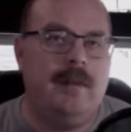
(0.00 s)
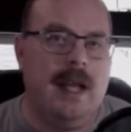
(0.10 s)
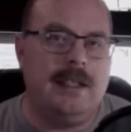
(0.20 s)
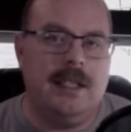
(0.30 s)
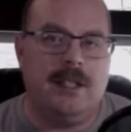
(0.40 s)

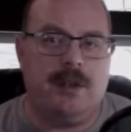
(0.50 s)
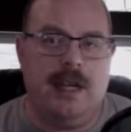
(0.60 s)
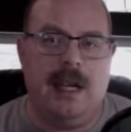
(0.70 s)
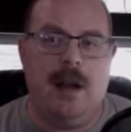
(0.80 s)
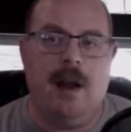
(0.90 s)
As it is right
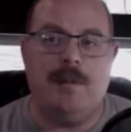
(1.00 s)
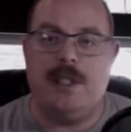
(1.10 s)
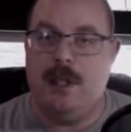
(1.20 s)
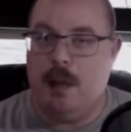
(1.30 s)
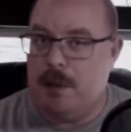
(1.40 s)
now, I'm
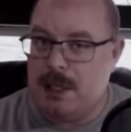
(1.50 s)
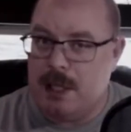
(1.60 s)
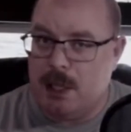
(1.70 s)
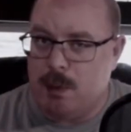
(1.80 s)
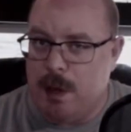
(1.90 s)
still able to
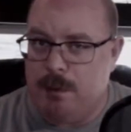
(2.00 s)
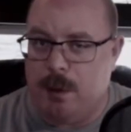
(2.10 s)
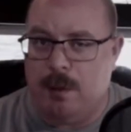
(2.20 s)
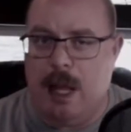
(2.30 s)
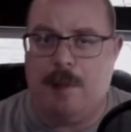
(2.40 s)
sell sweat for
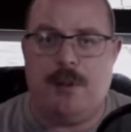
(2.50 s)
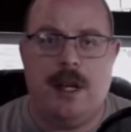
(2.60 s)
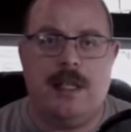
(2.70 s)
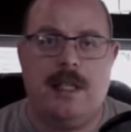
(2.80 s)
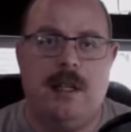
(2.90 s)
what I'm trying
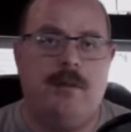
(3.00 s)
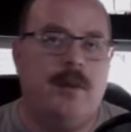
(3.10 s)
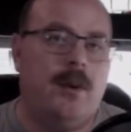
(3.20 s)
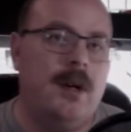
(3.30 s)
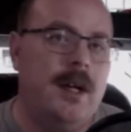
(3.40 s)
to sell it
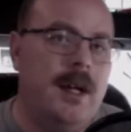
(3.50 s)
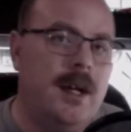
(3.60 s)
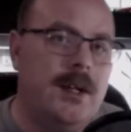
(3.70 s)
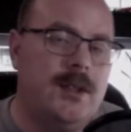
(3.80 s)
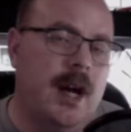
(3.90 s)
for,
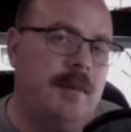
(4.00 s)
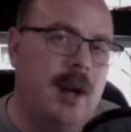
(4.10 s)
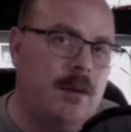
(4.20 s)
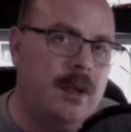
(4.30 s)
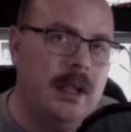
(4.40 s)
so I'm
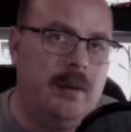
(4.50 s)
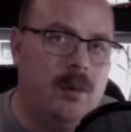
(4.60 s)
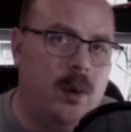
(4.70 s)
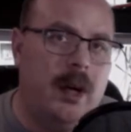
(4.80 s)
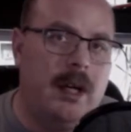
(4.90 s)
not really
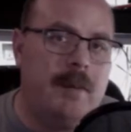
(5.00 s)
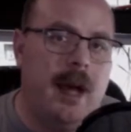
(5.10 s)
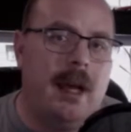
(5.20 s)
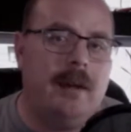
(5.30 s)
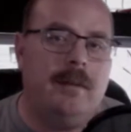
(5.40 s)
worried about it